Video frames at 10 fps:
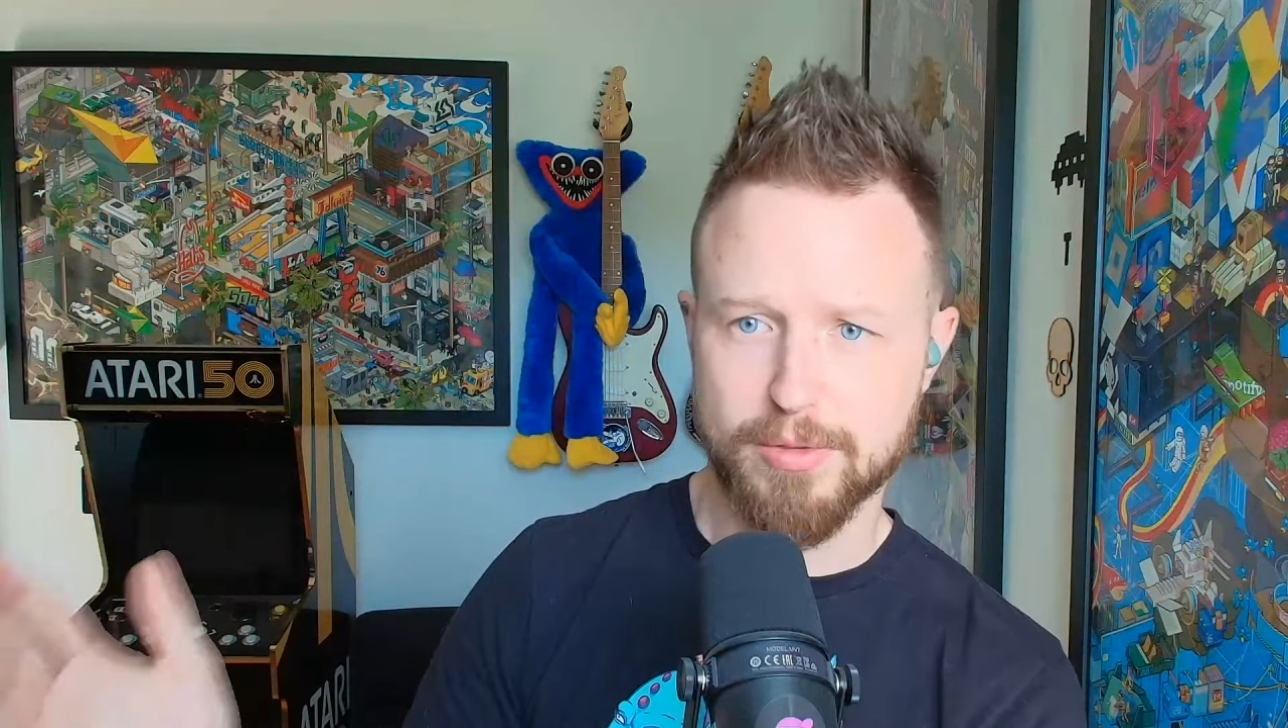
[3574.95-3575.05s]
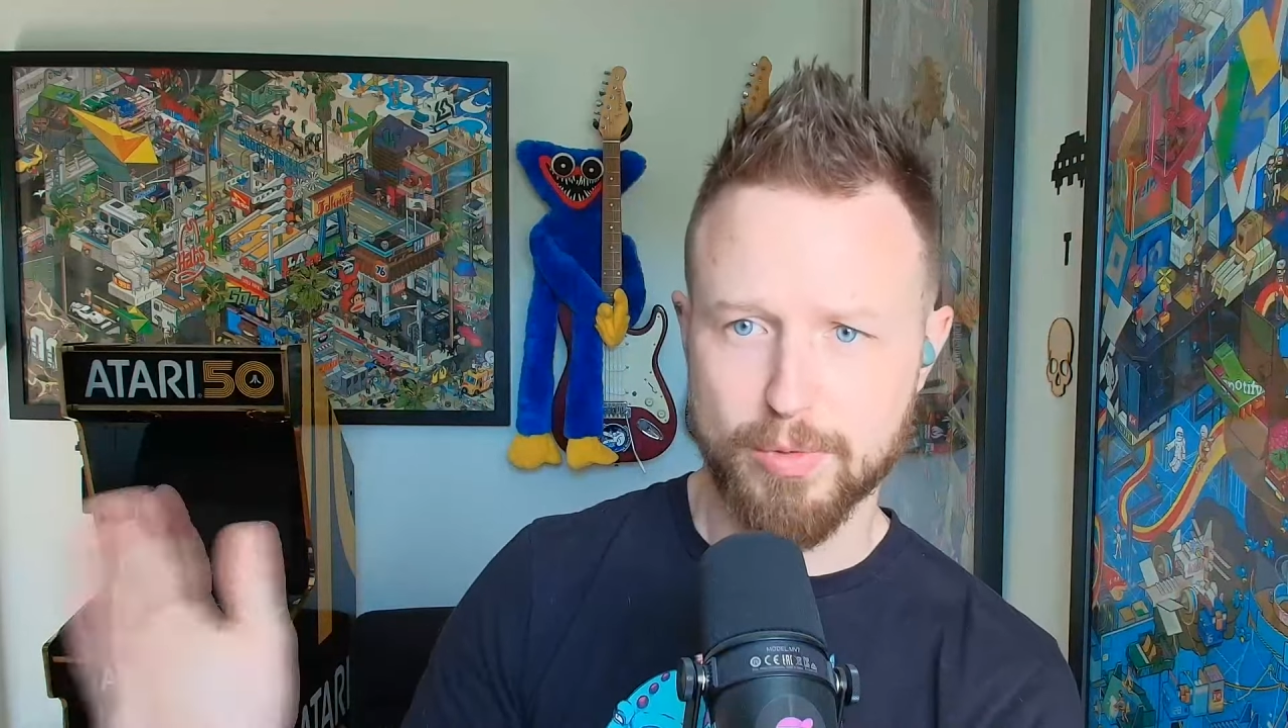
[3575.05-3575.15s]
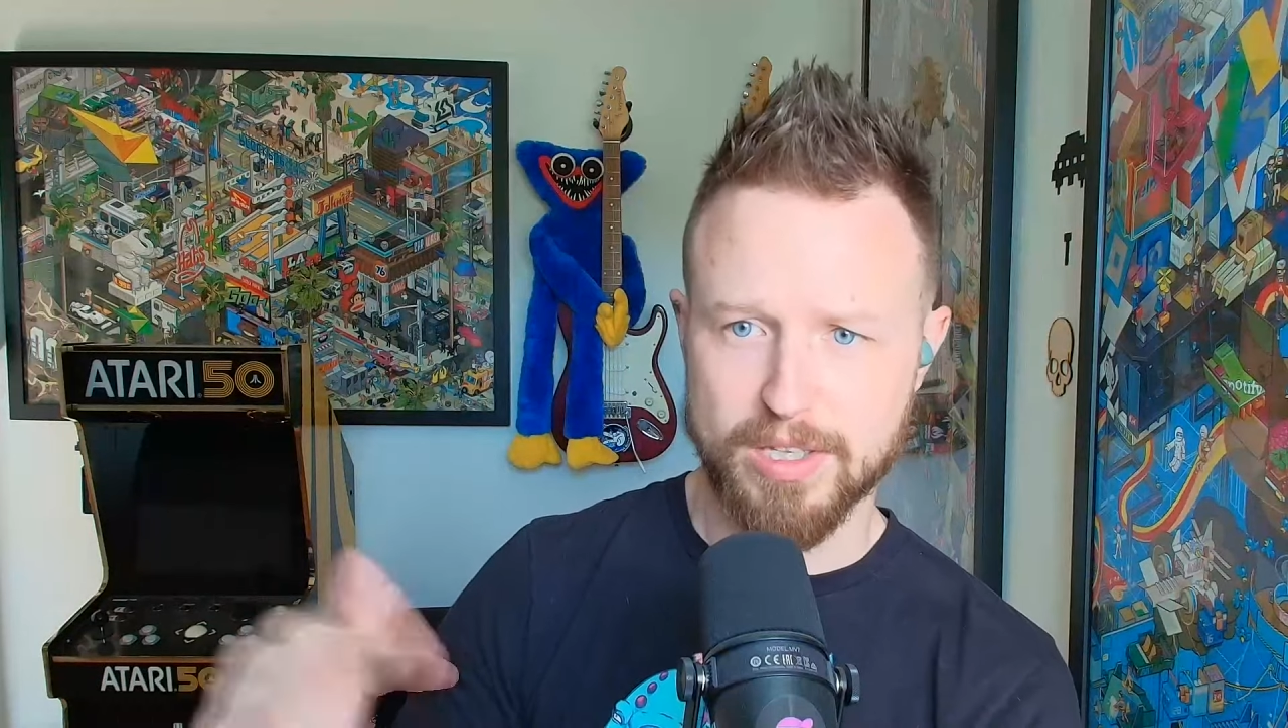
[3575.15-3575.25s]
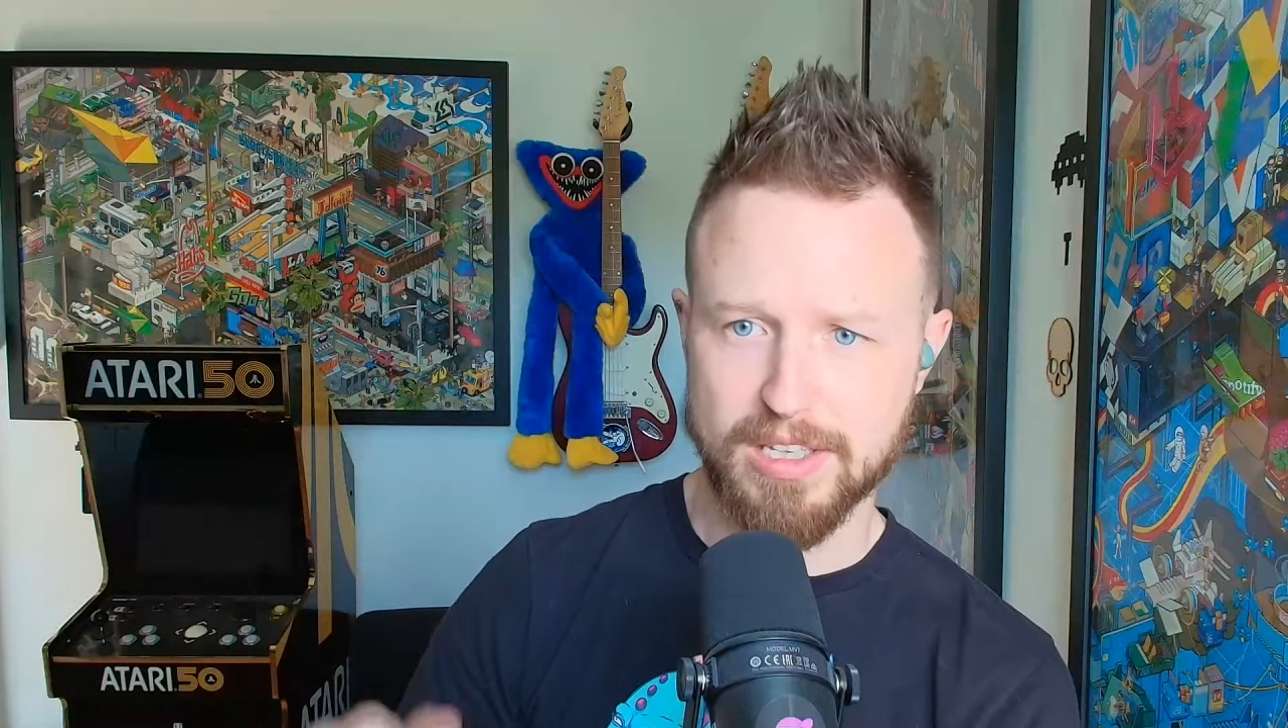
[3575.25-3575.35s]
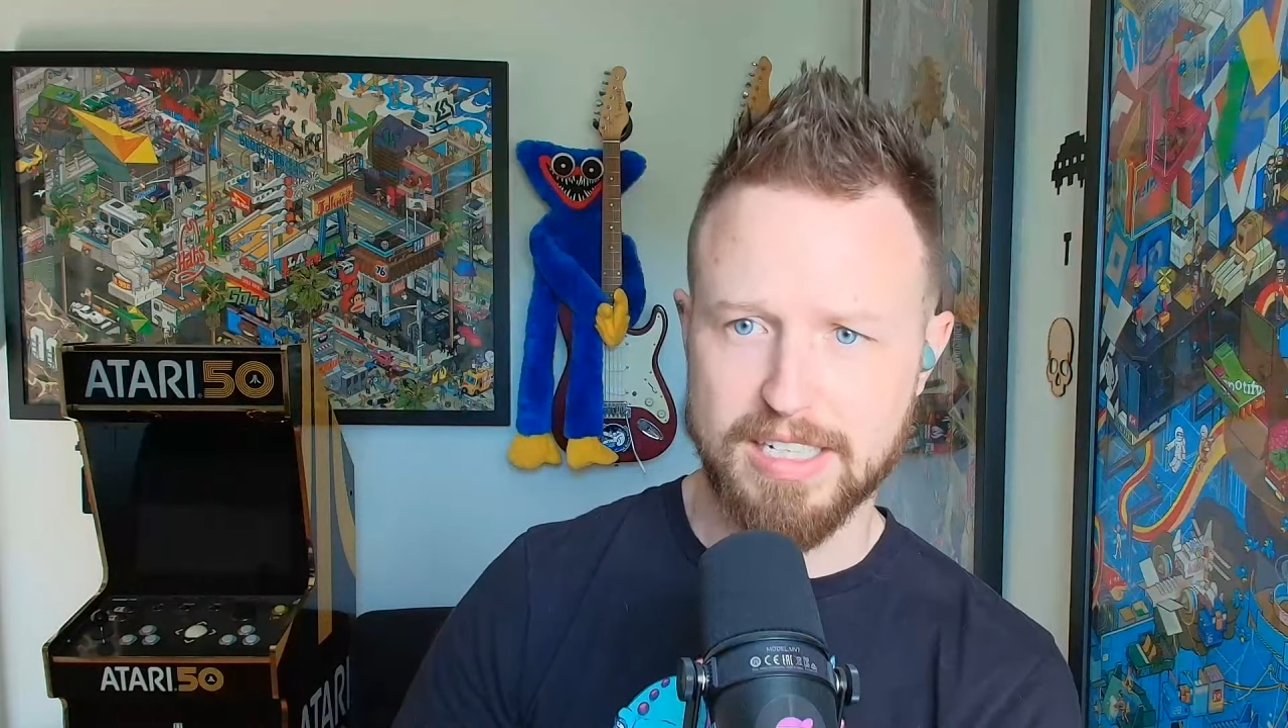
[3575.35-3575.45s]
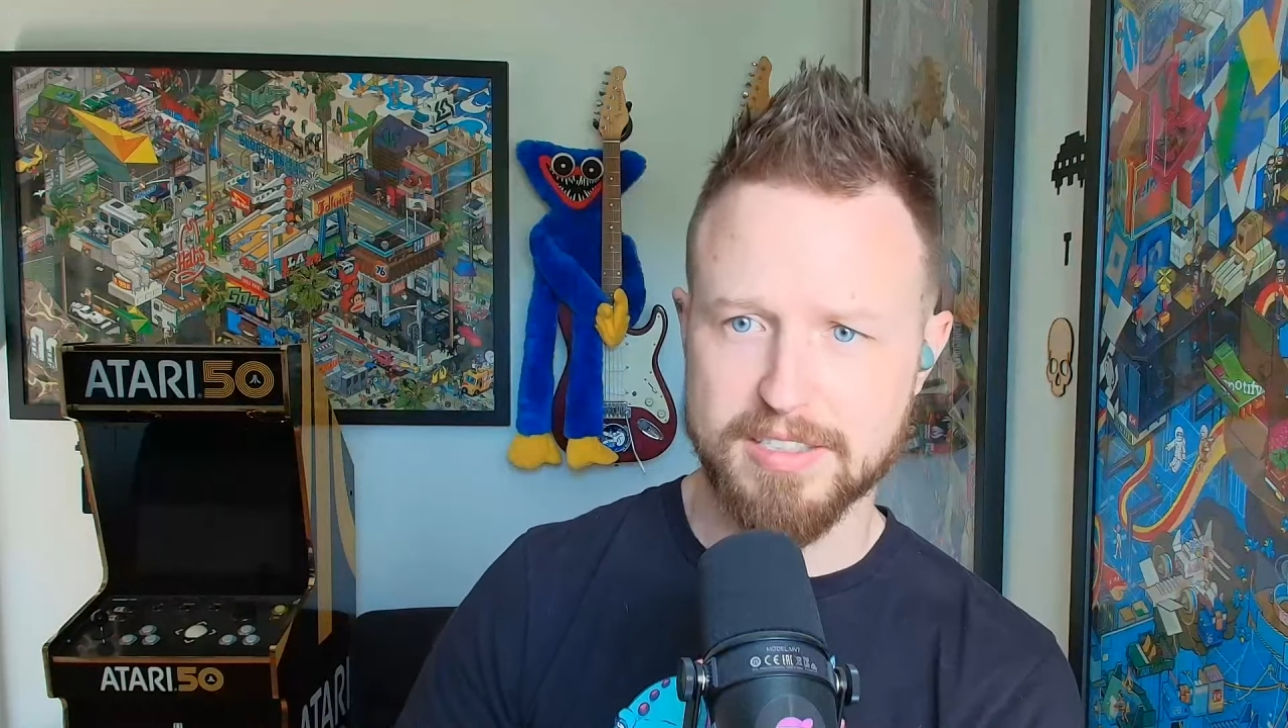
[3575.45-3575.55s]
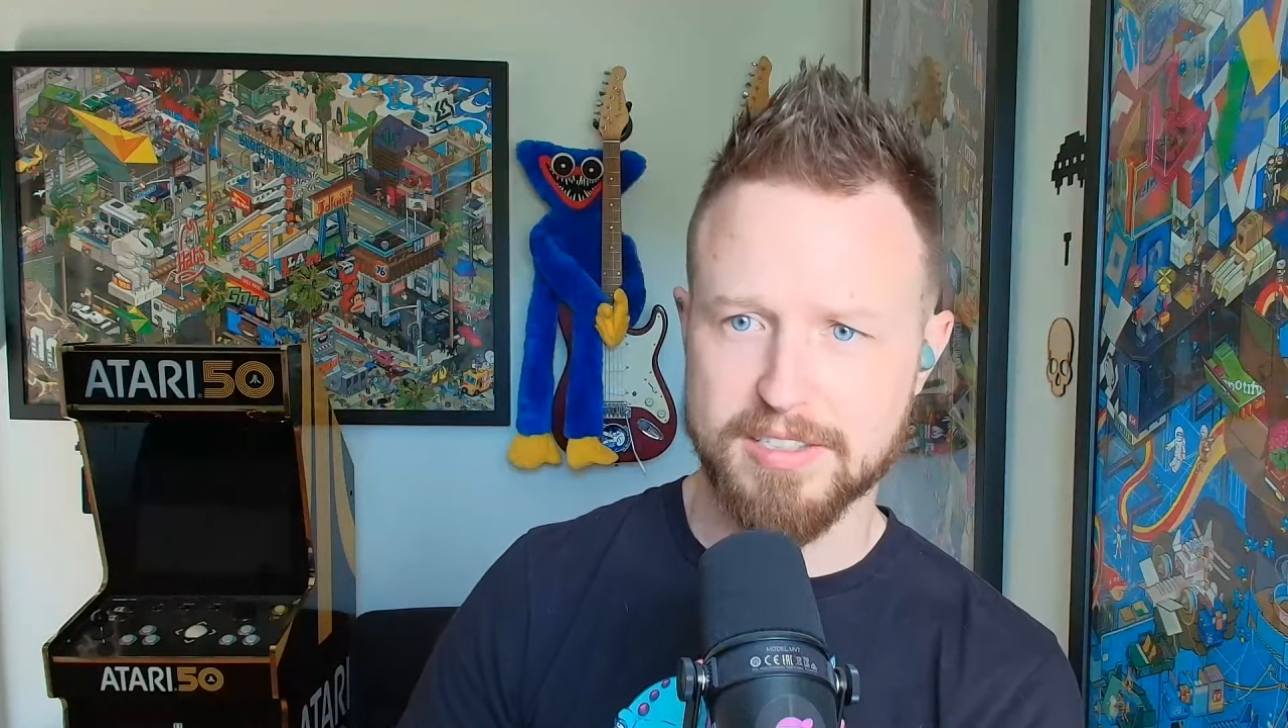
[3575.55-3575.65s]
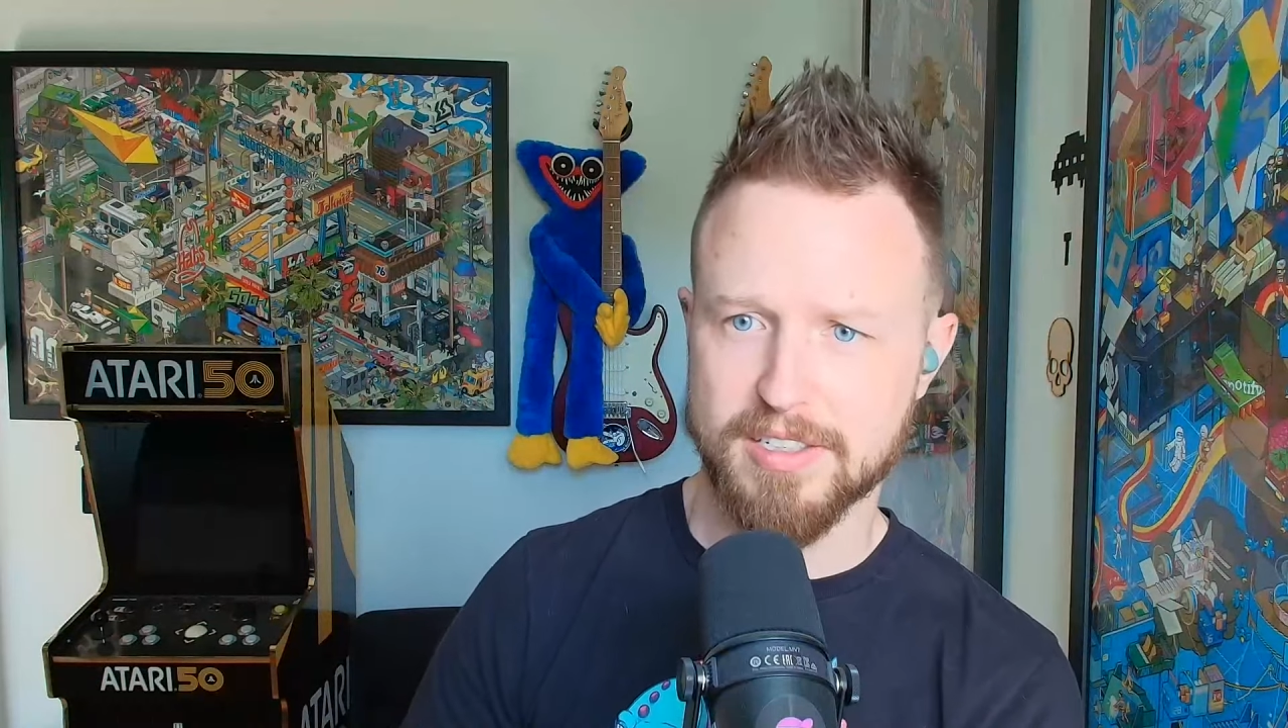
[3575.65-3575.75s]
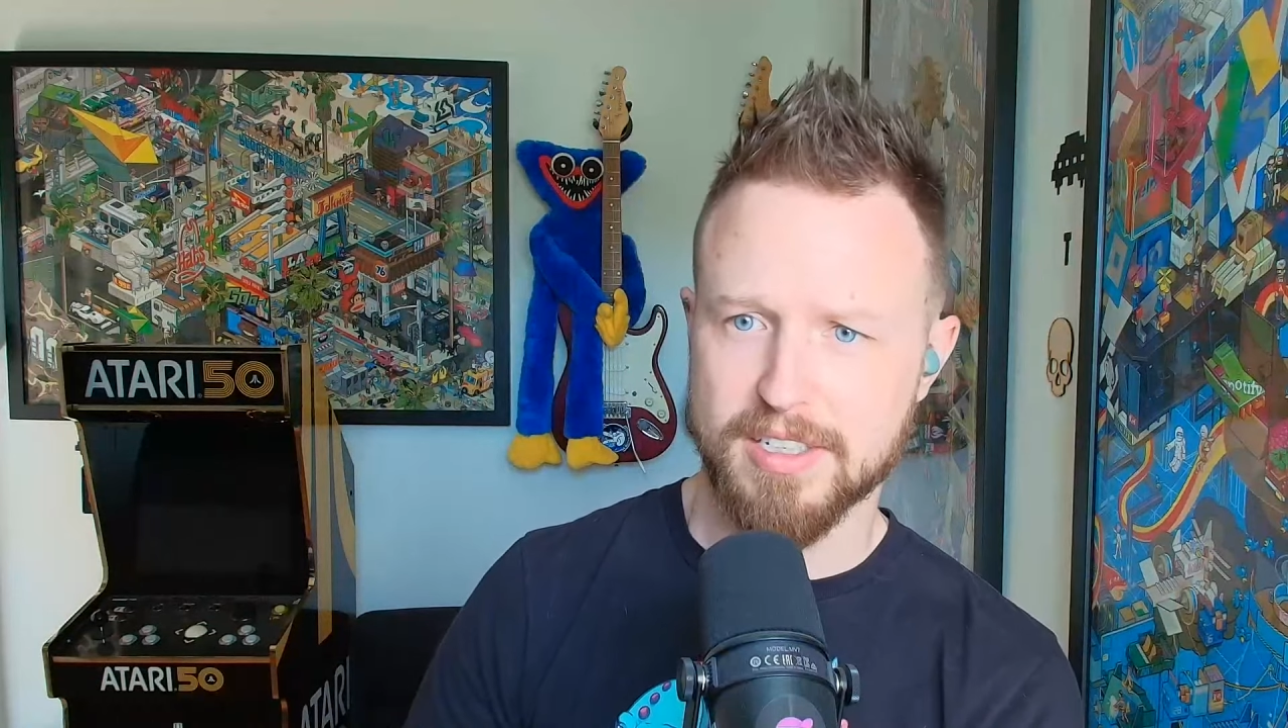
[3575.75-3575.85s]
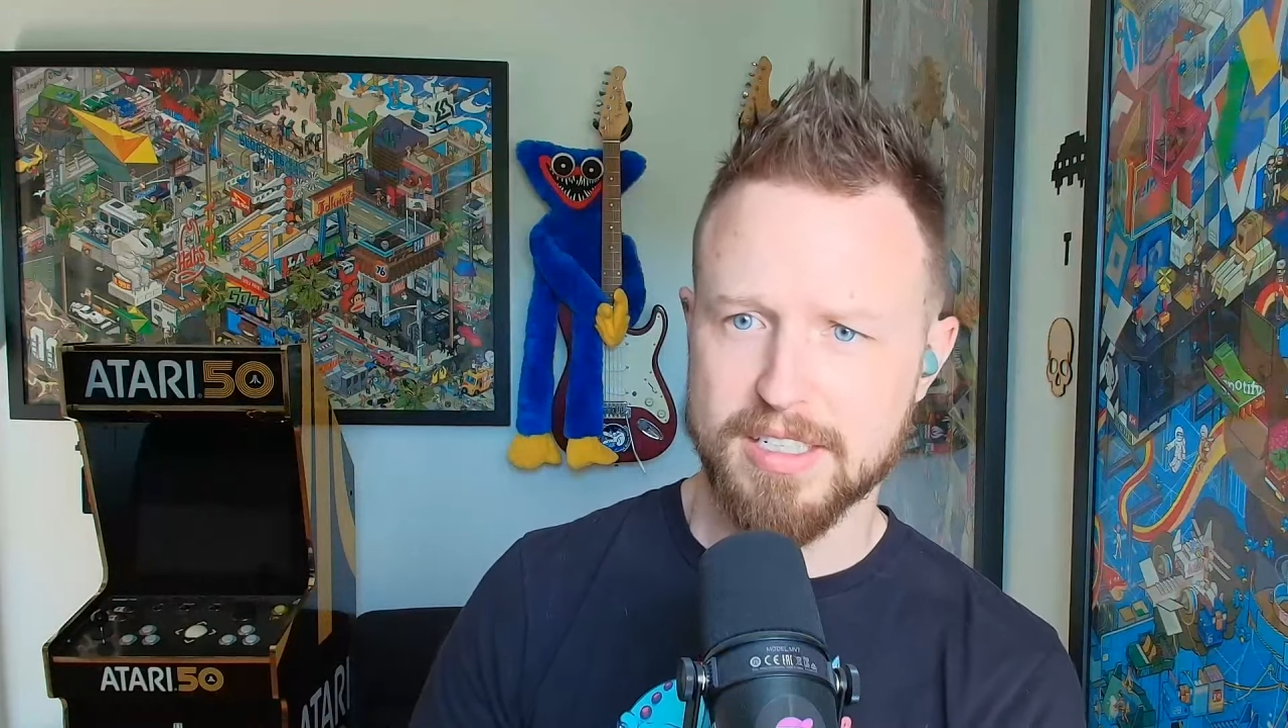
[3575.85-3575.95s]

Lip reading: with less.